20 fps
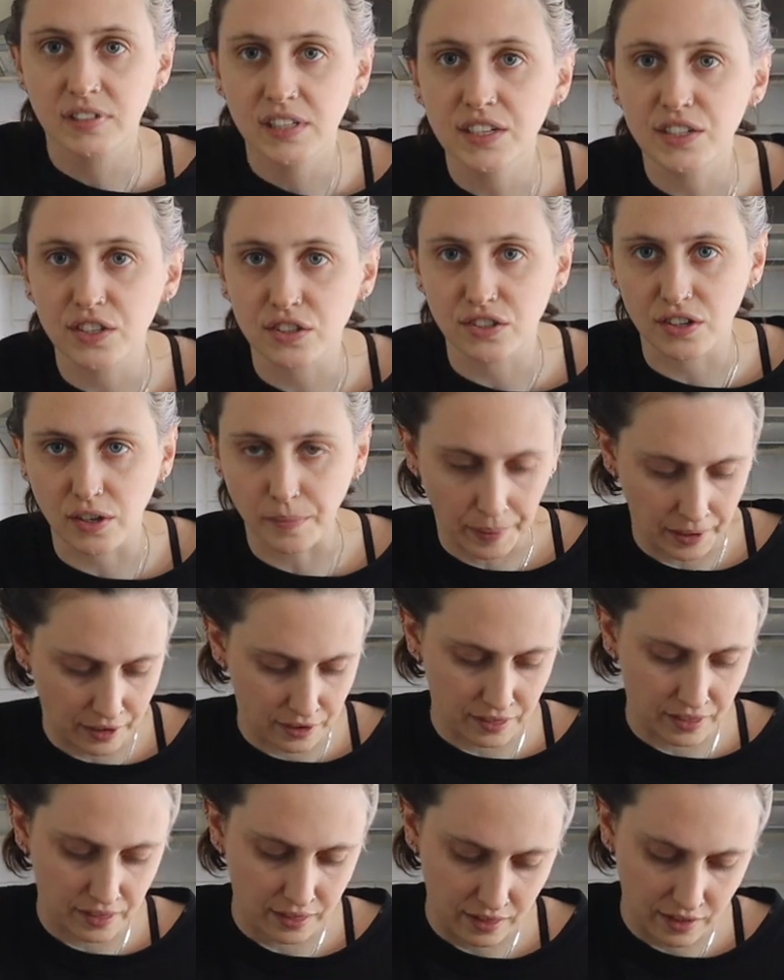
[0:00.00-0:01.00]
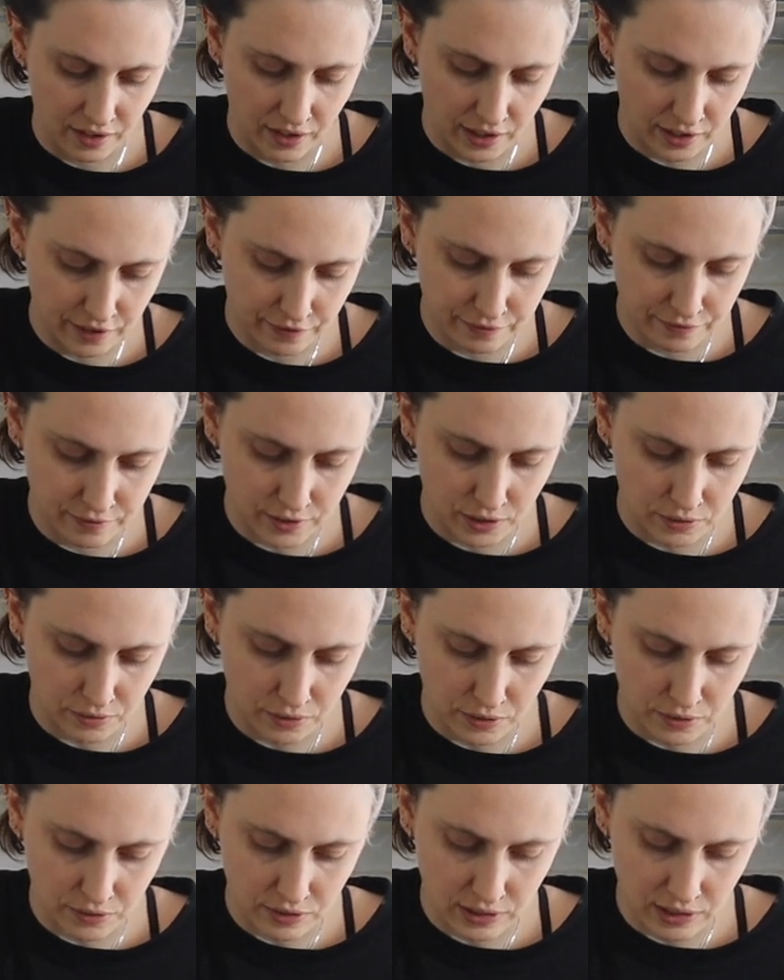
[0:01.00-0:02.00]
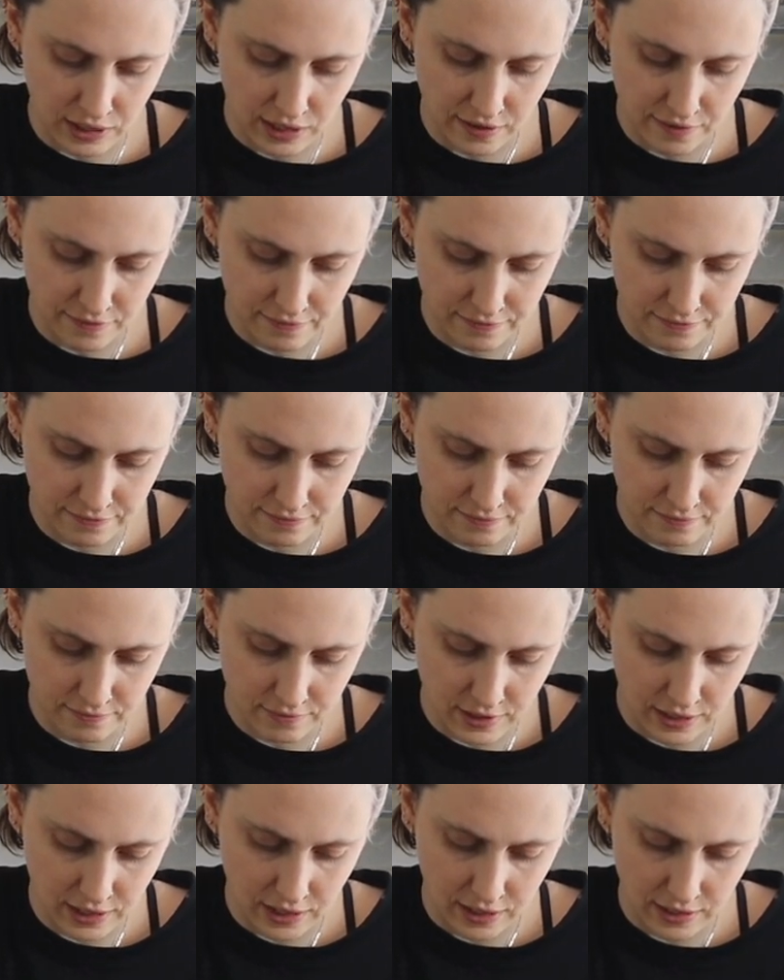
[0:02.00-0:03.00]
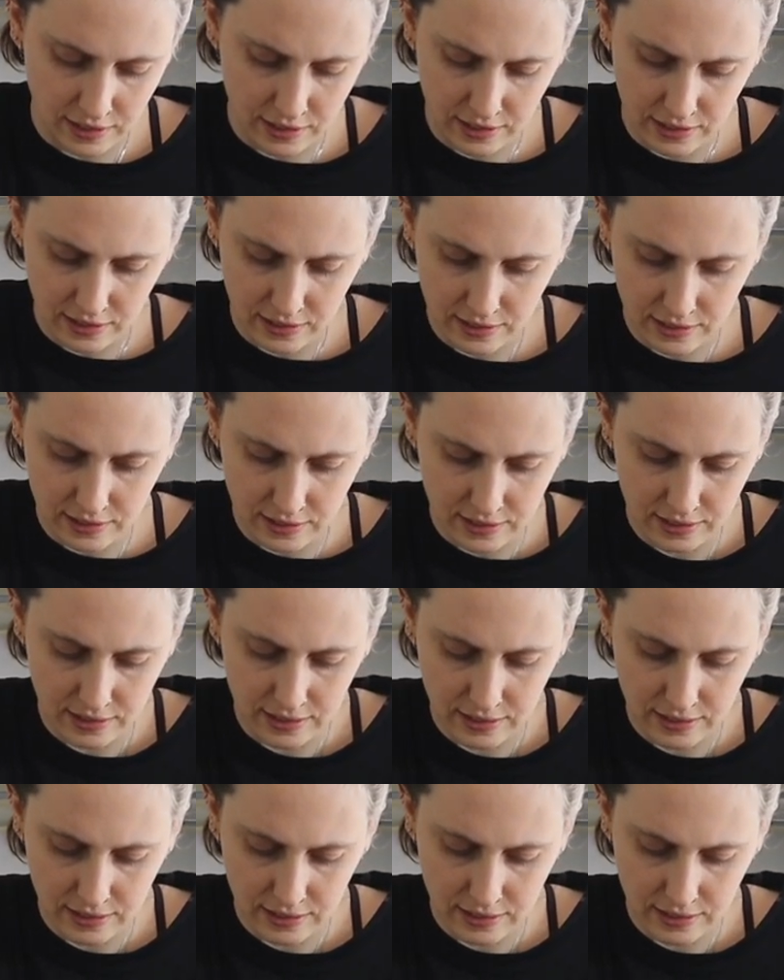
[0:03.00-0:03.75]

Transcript: Scissors are better than the knife. Don't use a knife to cut this.